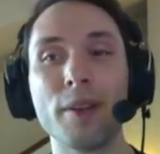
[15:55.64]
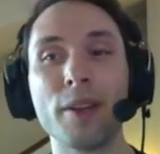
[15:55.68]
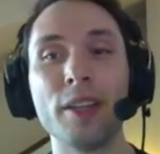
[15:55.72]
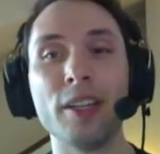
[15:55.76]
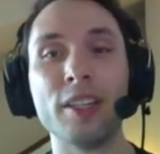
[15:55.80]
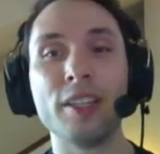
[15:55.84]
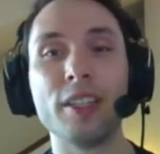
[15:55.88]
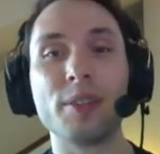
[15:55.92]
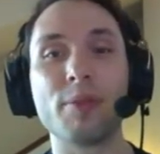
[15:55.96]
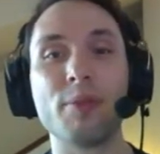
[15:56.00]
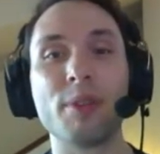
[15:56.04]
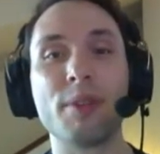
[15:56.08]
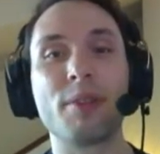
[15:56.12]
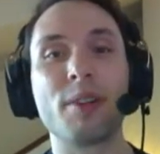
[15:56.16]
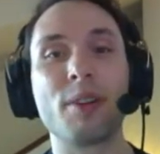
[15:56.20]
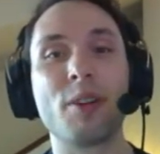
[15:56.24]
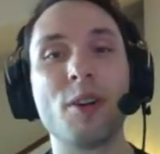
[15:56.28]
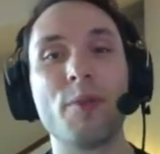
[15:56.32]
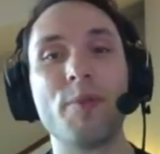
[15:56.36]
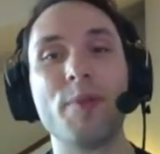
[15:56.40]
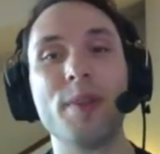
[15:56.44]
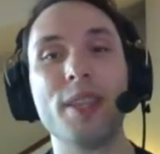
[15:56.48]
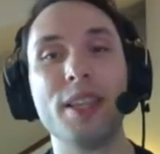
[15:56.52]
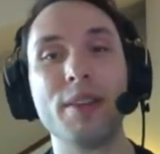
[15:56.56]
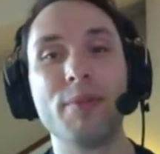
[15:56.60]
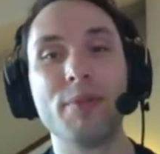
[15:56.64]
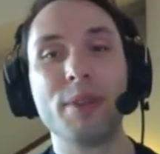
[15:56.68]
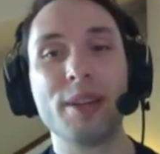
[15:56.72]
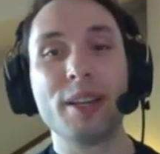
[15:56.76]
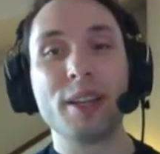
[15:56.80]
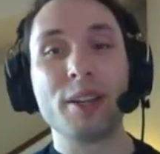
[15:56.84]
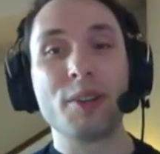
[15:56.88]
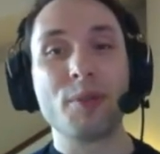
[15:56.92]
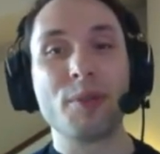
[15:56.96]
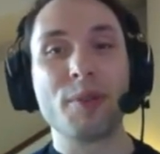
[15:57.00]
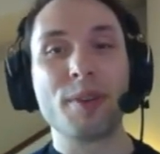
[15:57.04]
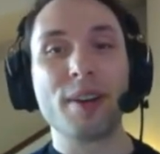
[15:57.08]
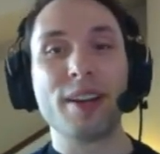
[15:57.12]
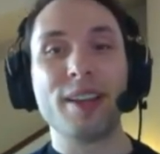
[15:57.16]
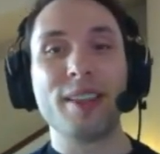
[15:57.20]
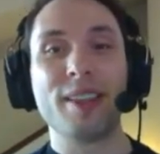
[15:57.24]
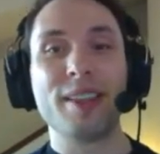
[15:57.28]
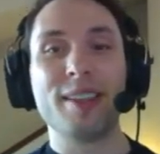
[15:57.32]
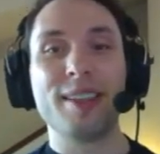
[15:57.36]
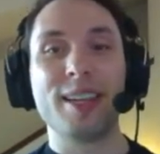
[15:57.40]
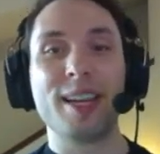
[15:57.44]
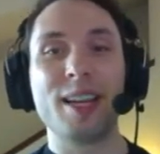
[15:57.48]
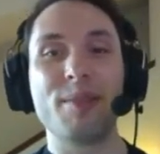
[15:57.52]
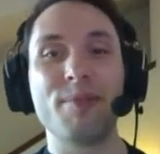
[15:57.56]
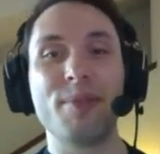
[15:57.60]
So we were hoping that we could query
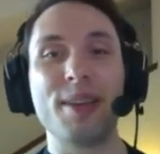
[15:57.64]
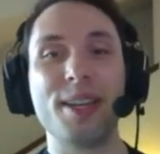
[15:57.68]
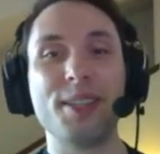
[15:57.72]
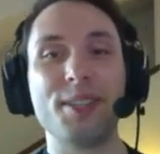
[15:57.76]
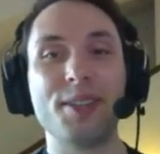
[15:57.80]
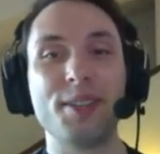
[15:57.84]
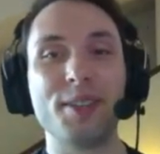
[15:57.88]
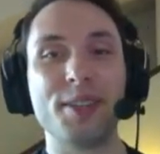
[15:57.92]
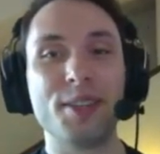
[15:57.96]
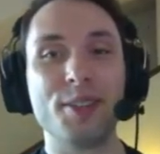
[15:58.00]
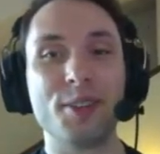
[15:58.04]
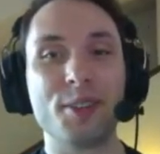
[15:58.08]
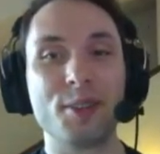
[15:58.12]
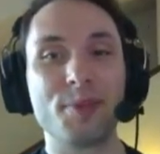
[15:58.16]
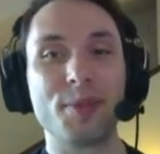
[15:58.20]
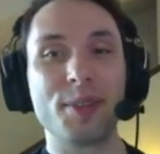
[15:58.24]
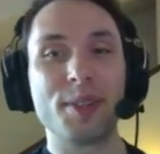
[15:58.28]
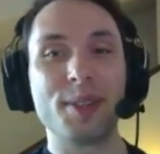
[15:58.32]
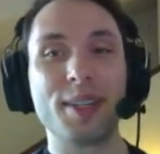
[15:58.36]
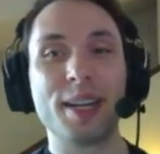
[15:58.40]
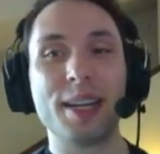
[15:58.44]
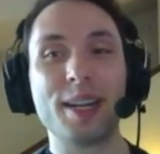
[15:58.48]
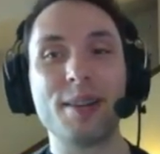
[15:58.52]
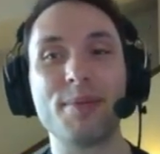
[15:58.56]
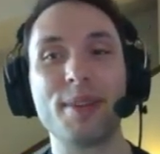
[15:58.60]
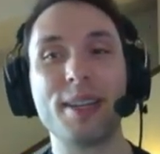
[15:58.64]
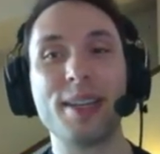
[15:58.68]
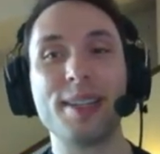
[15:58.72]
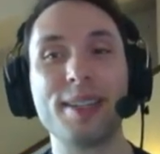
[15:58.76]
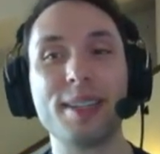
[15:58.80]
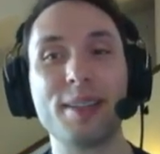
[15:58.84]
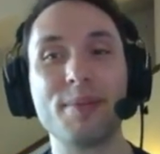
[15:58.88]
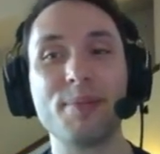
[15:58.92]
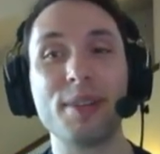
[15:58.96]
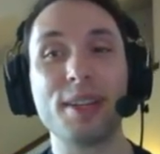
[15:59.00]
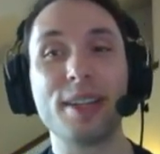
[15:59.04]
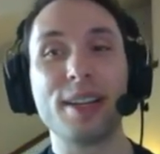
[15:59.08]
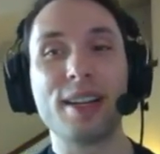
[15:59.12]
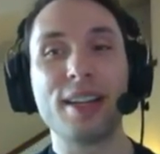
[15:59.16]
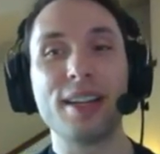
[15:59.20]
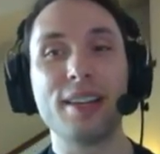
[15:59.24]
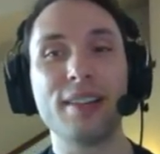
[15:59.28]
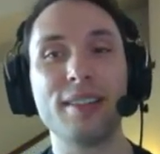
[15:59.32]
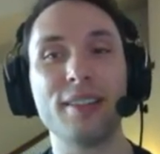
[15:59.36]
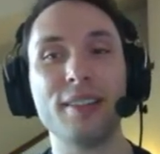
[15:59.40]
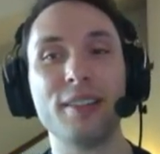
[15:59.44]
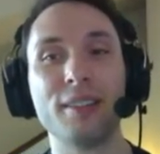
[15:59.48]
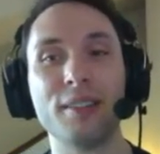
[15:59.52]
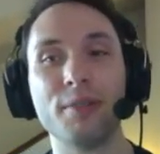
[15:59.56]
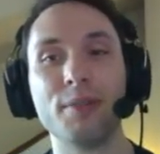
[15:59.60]
the database using Drupal's database
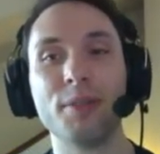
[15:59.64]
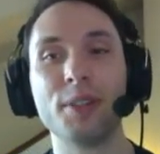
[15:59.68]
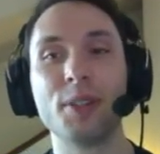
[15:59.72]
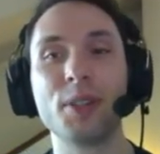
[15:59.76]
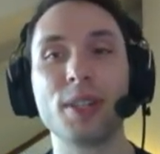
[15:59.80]
API, which